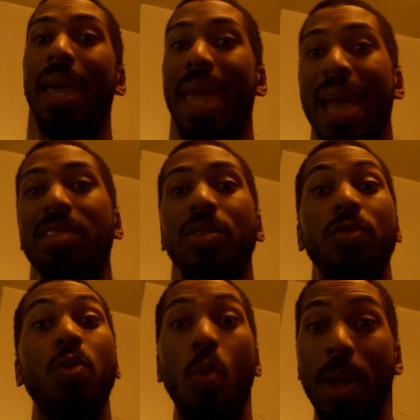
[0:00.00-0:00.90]
A cast
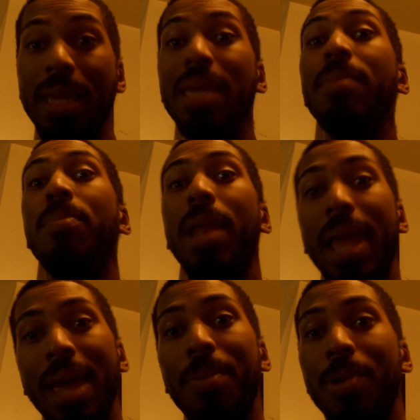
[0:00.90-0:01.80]
of 20
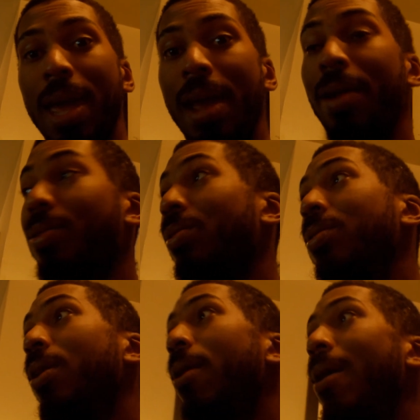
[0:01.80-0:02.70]
playable characters.